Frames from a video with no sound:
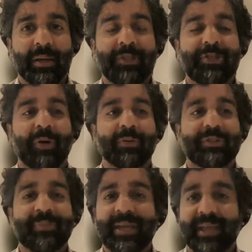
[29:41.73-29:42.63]

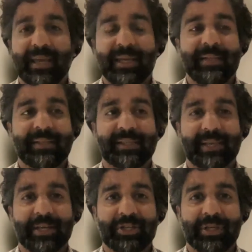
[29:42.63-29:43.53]
don't make any
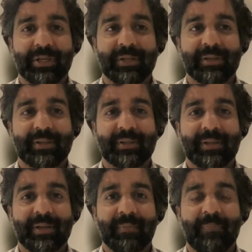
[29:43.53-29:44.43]
decisions
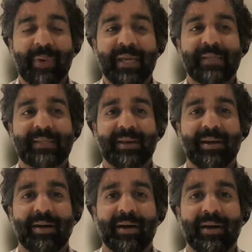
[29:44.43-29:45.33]
based
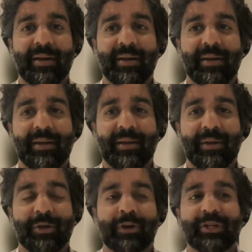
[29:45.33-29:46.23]
on
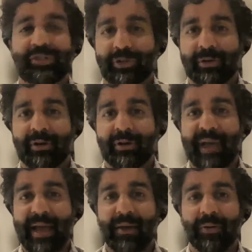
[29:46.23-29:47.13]
your concern of
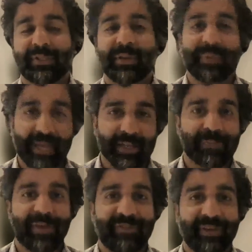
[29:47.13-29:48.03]
how somebody
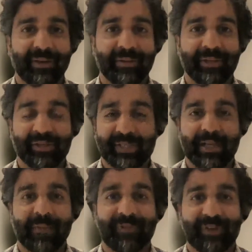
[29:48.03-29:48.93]
else may feel.
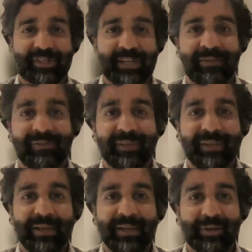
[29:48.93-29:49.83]
Stick up for yourself.
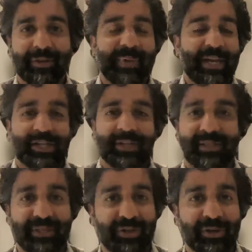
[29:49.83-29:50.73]
You're the patient.
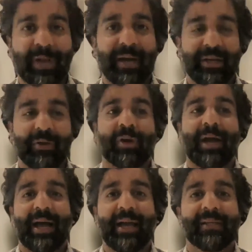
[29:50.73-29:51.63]
This is your body, your
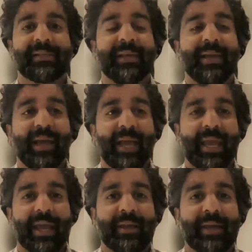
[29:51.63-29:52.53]
eyes.
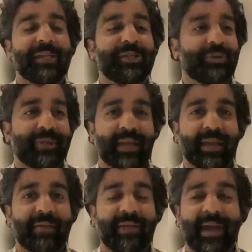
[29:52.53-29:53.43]
And I do
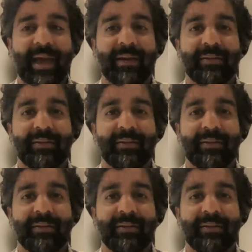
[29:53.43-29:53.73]
think that